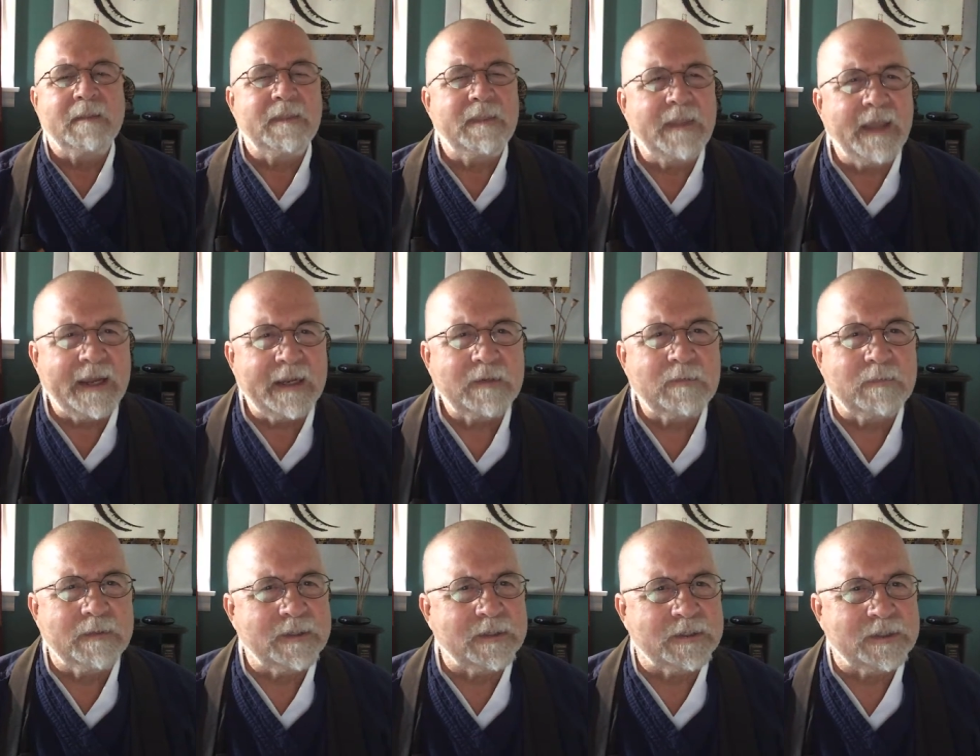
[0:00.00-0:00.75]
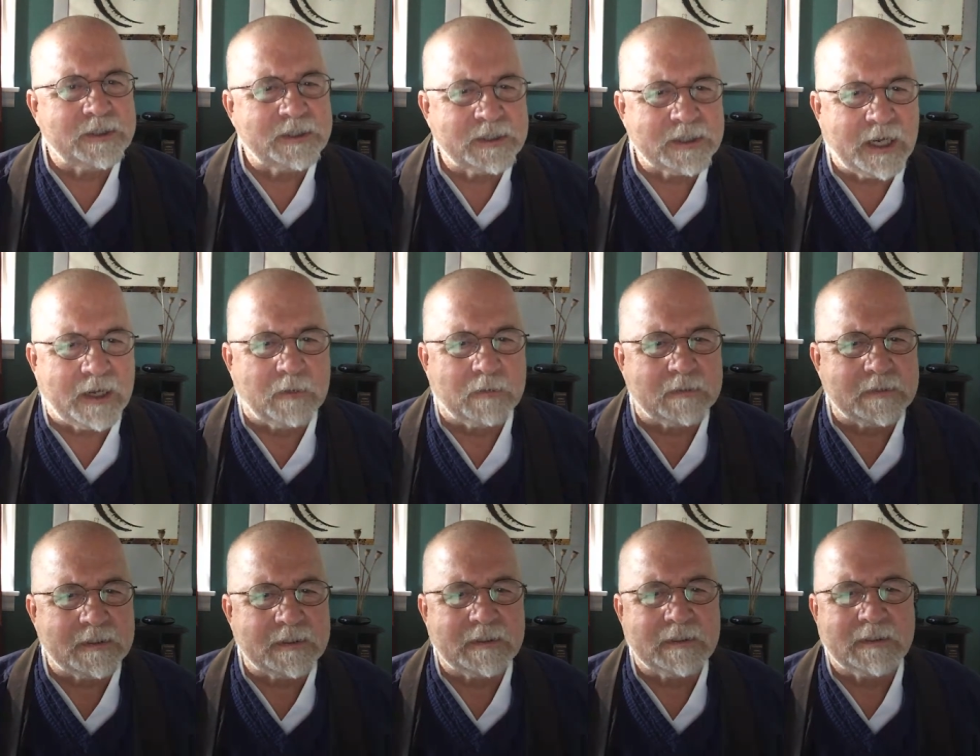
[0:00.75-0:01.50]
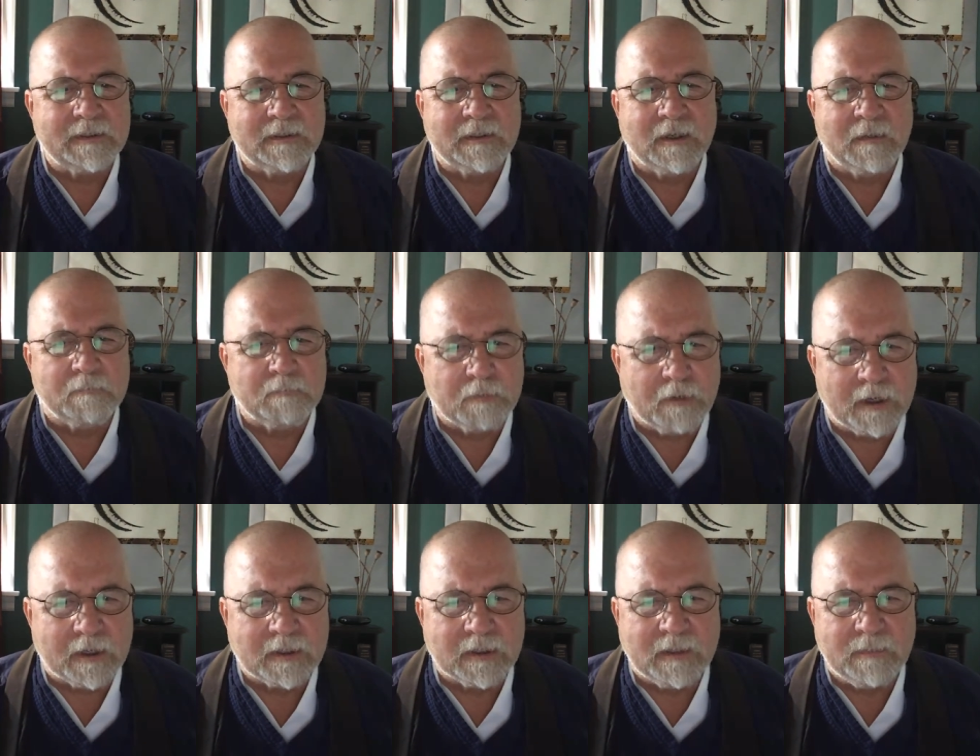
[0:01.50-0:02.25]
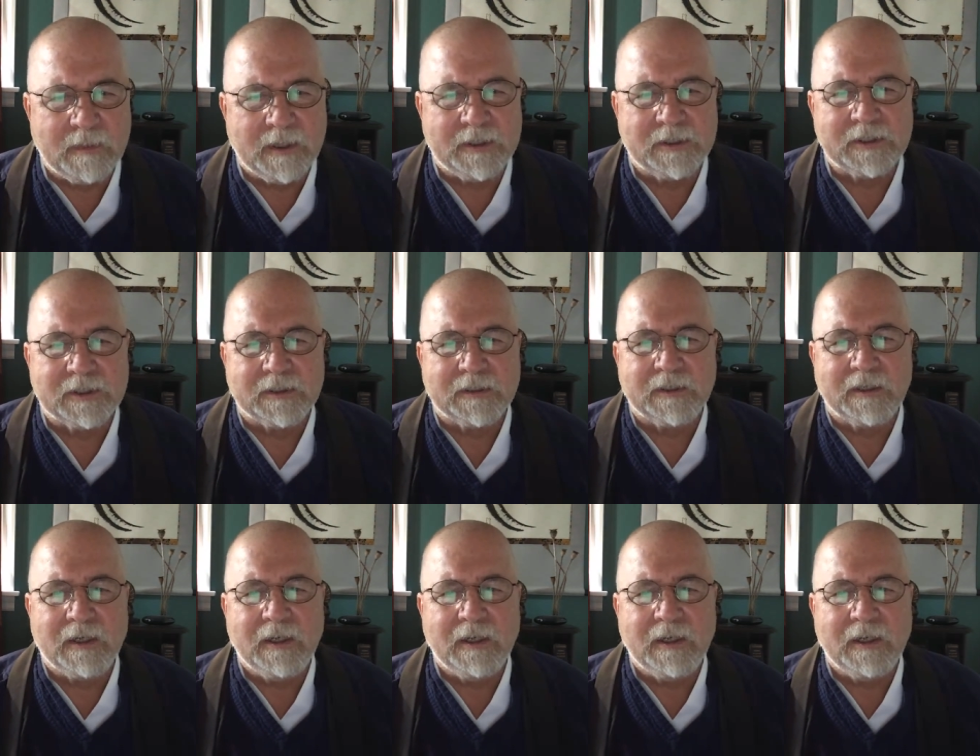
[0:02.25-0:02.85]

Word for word: That was a shout, a proclamation,